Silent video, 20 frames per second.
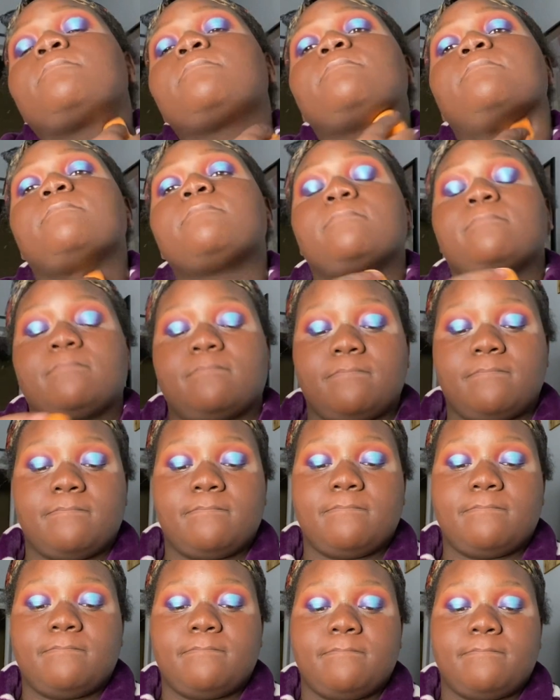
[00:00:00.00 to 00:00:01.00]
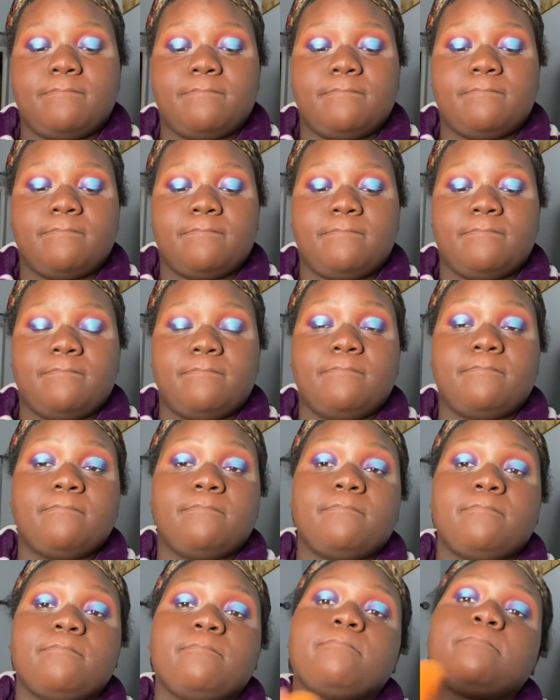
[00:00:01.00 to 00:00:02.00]
sometimes your girl,
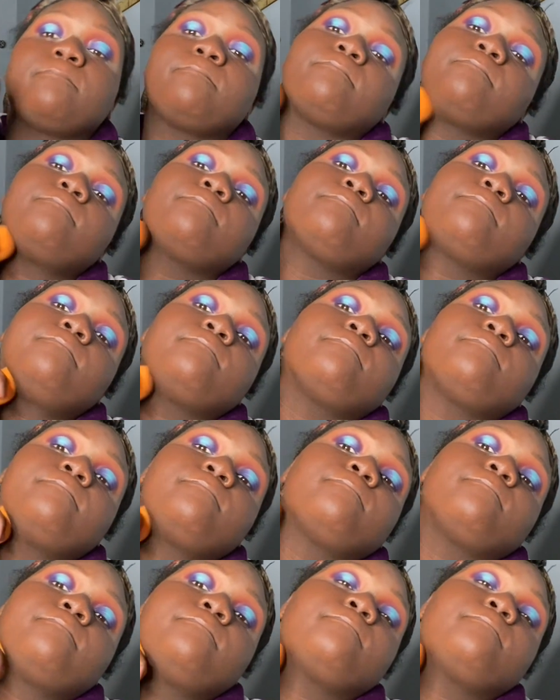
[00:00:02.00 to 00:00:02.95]
even though I'm already